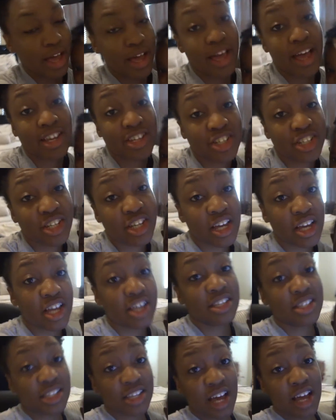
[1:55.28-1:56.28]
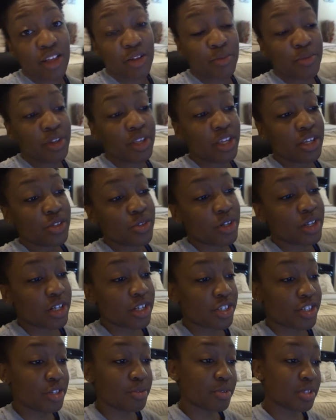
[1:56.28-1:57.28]
Actually, Skylar really enjoyed it
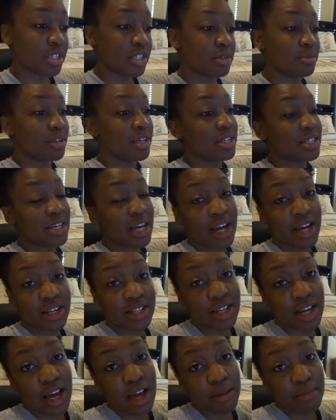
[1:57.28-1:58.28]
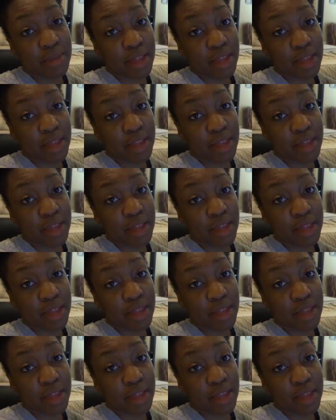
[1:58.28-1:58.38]
because she was asleep the entire time.